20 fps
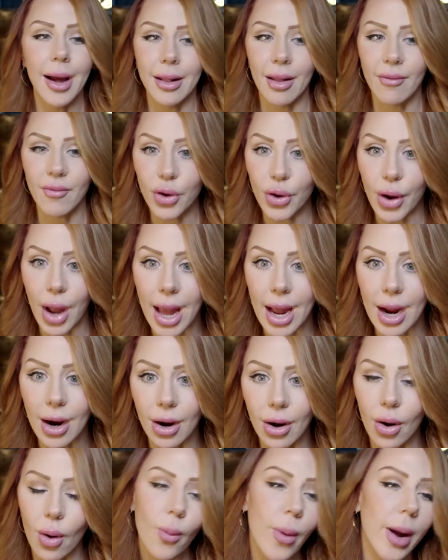I love your
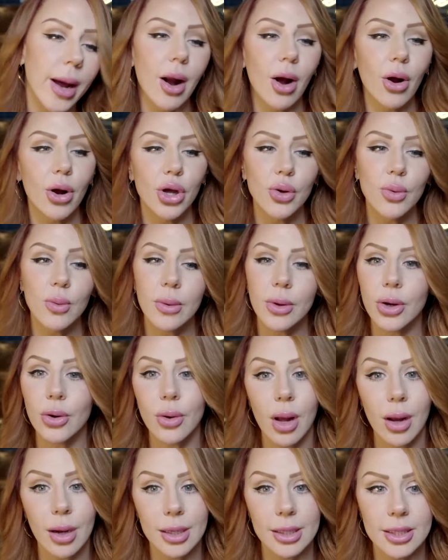hair. Wait, are you you're
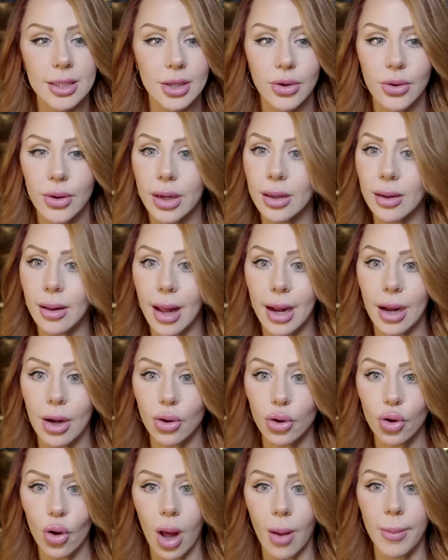not considering
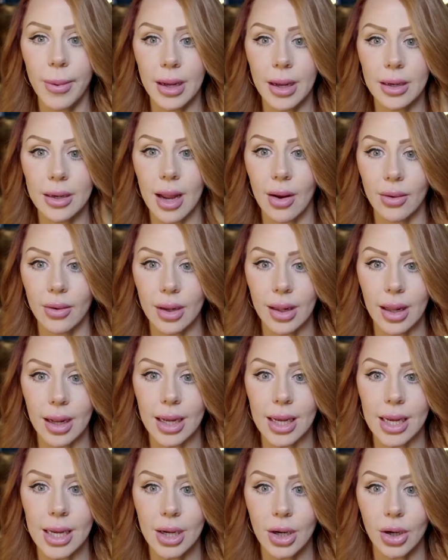like chopping it down to
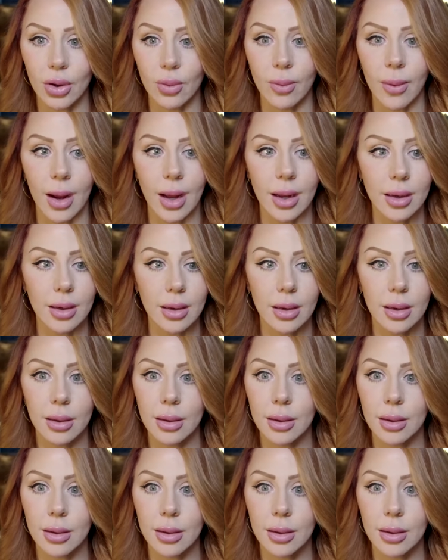like here, right?